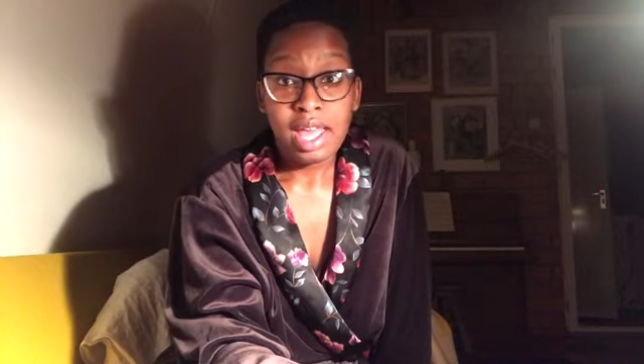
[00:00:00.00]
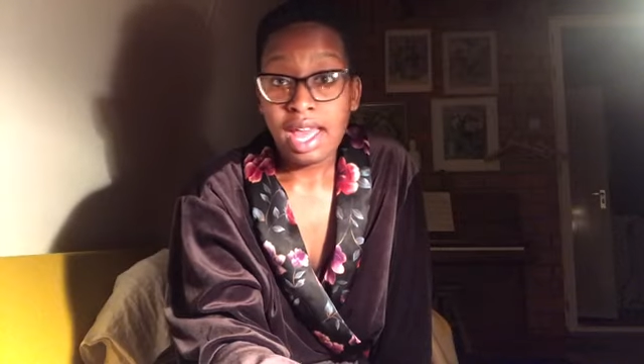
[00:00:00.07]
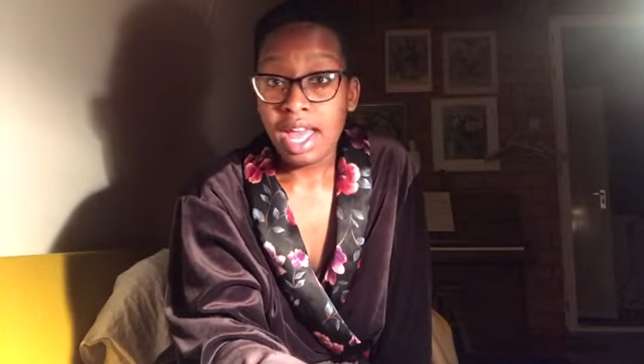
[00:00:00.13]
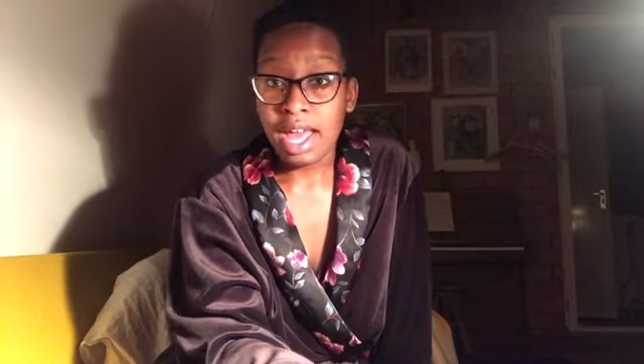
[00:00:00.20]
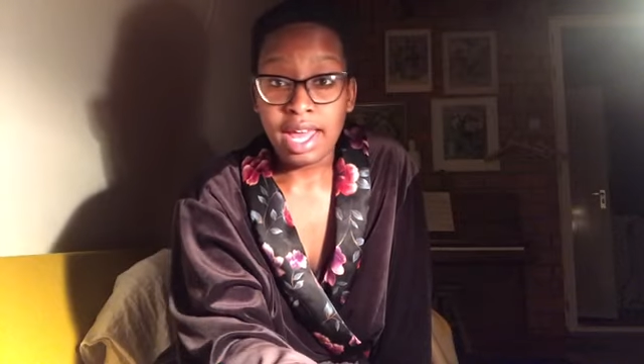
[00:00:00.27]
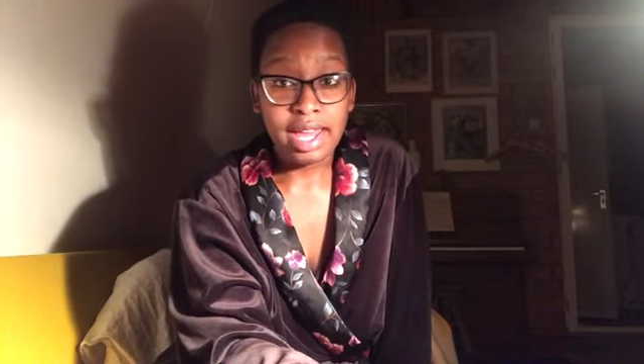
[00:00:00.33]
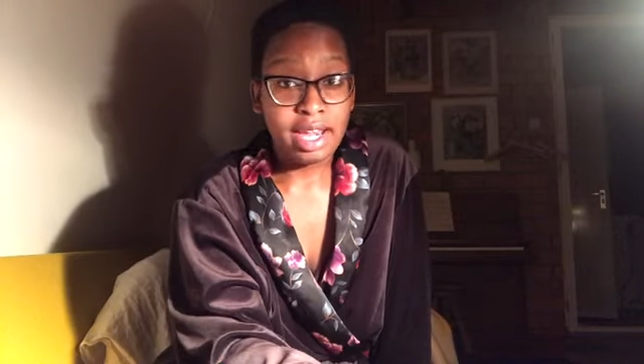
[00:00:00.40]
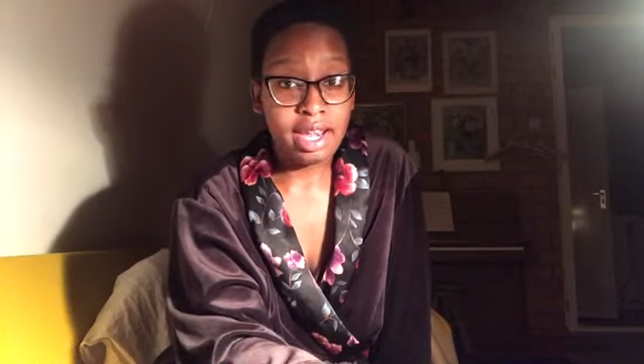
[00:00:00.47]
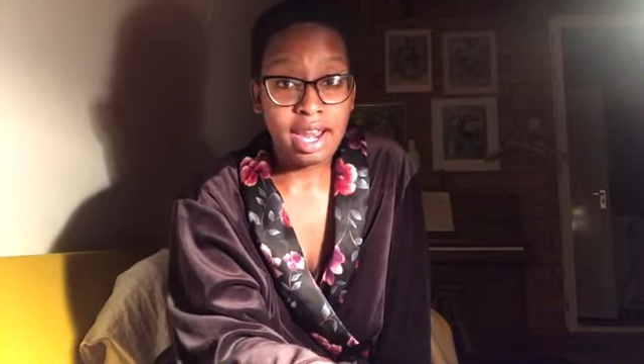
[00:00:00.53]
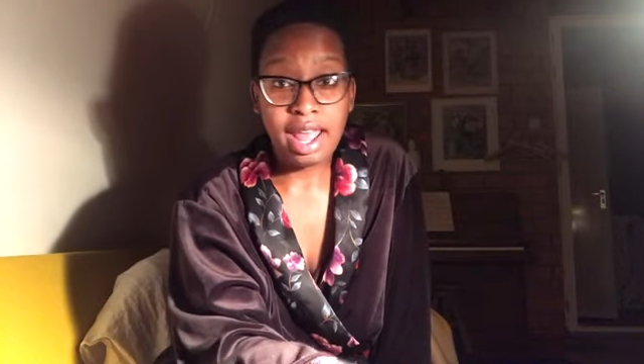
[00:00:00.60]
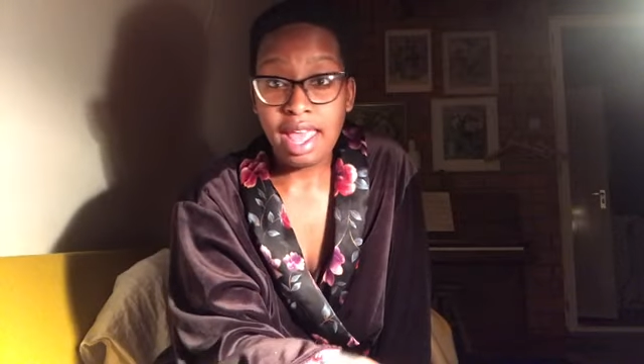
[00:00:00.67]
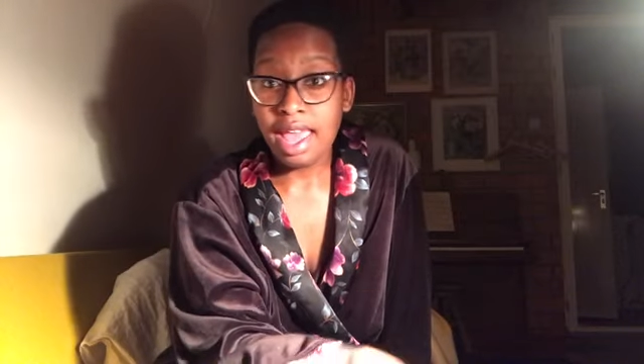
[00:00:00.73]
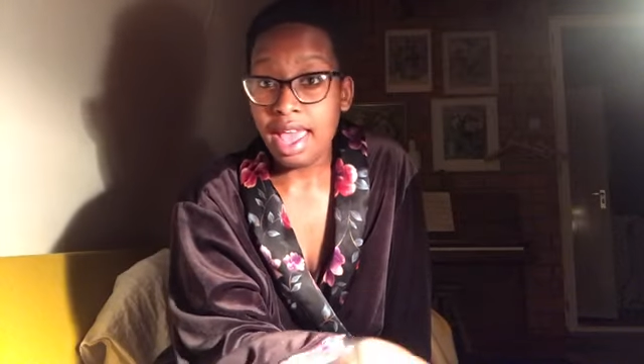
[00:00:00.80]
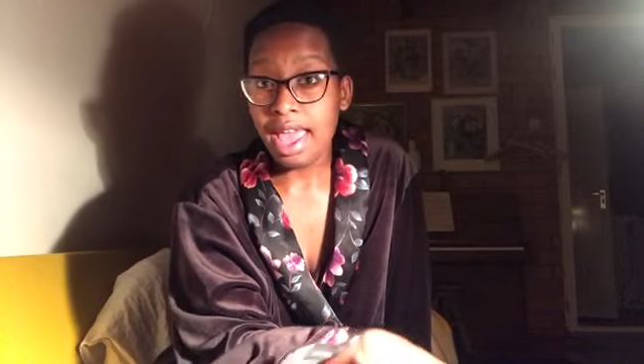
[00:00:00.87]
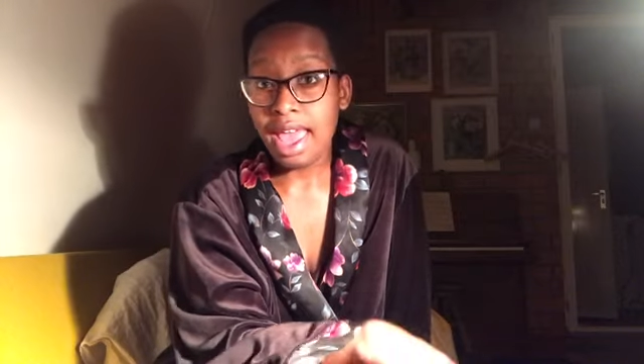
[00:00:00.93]
And
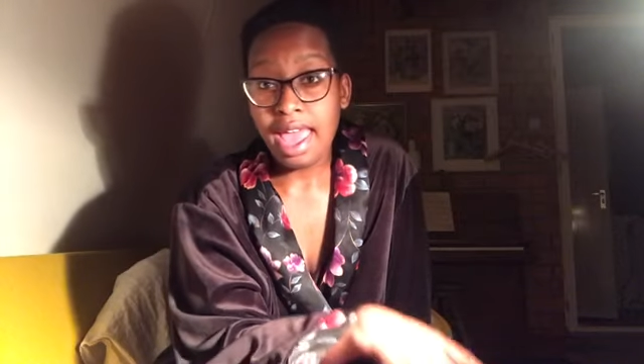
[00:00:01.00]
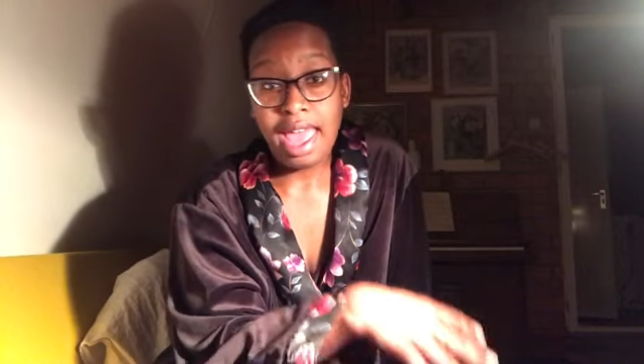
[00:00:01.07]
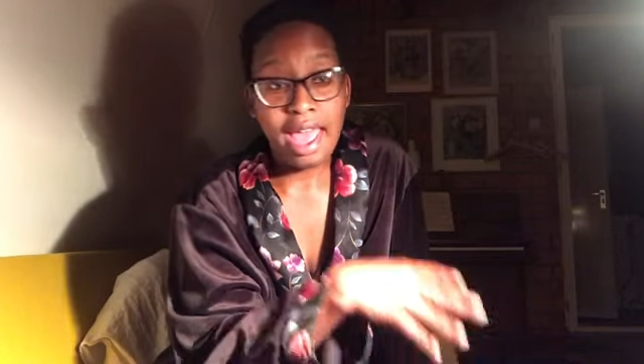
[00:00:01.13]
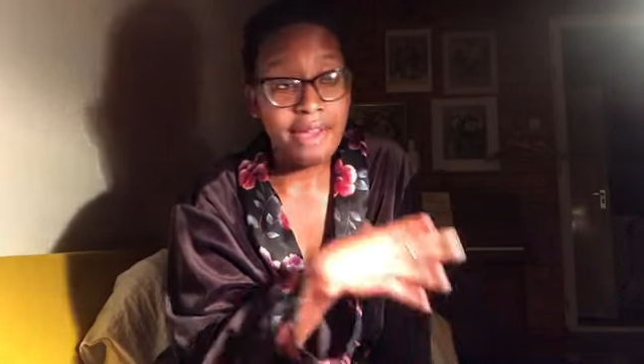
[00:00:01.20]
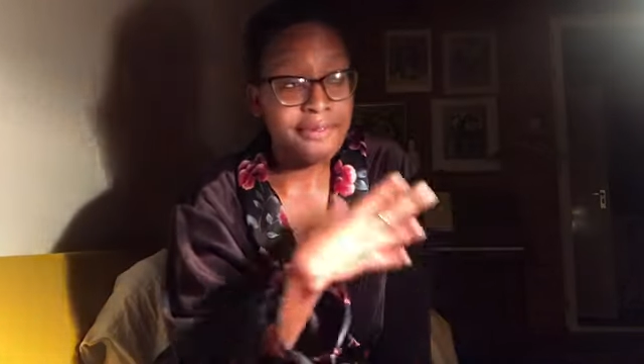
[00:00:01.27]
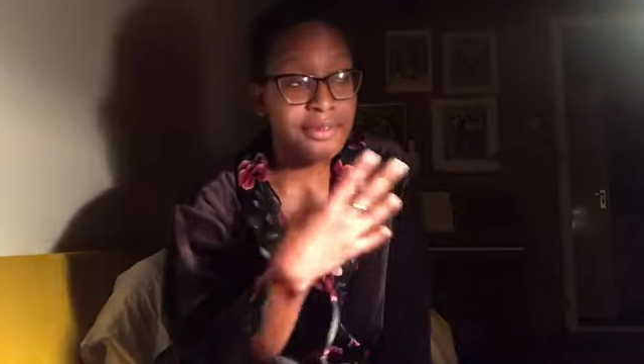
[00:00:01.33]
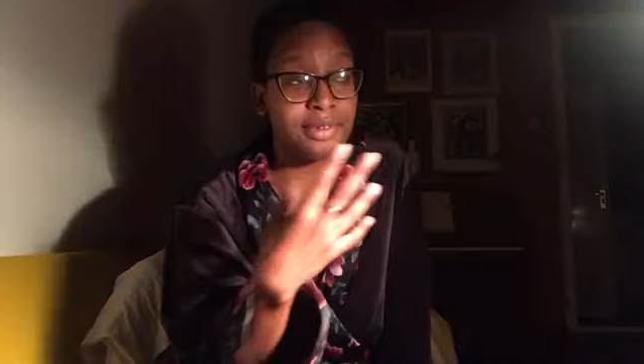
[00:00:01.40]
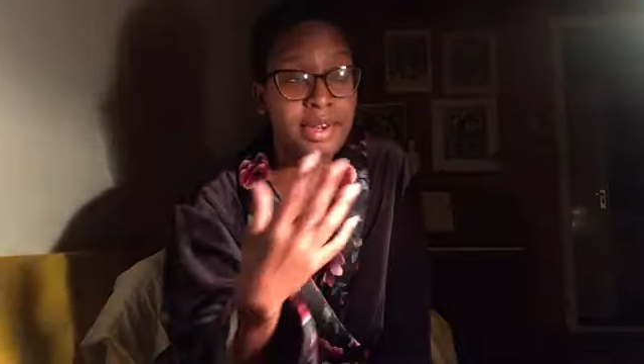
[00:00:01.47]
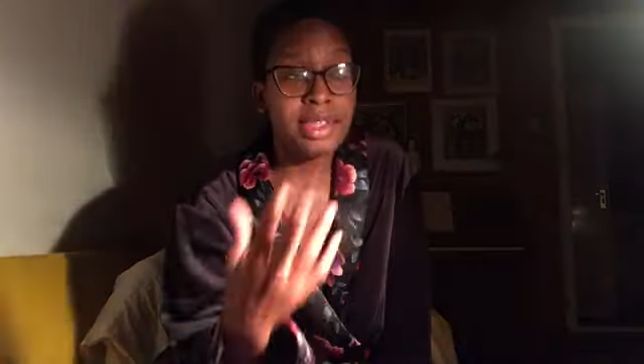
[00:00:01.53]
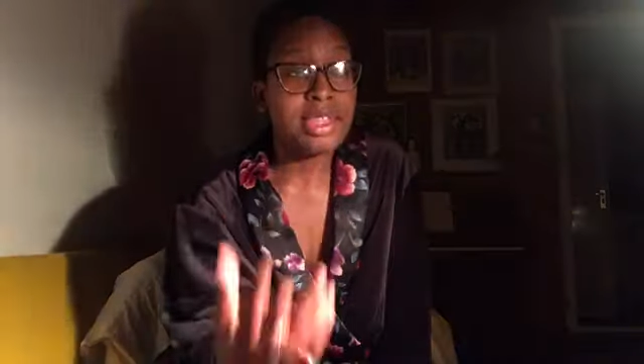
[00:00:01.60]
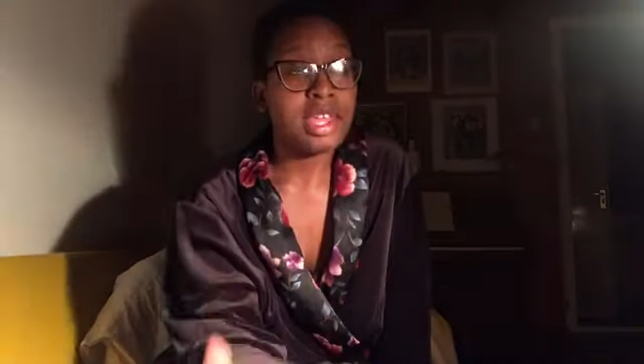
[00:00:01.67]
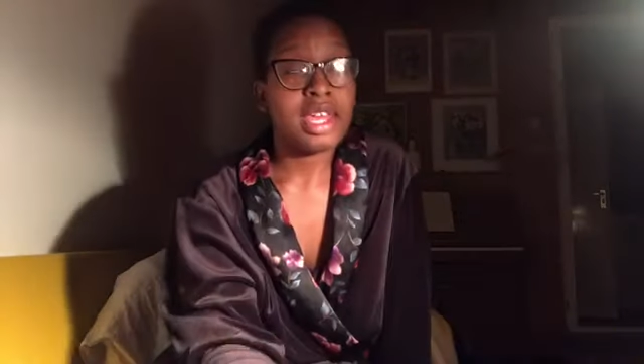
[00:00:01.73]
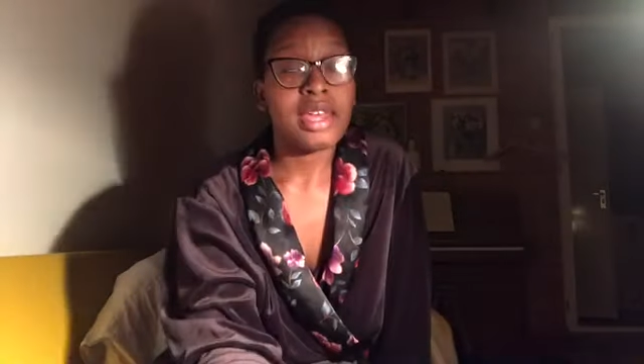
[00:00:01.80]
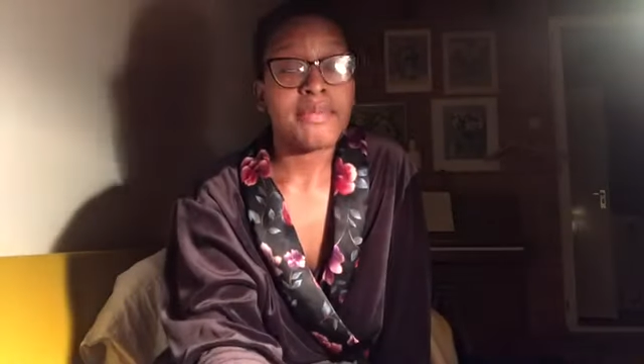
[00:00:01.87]
everything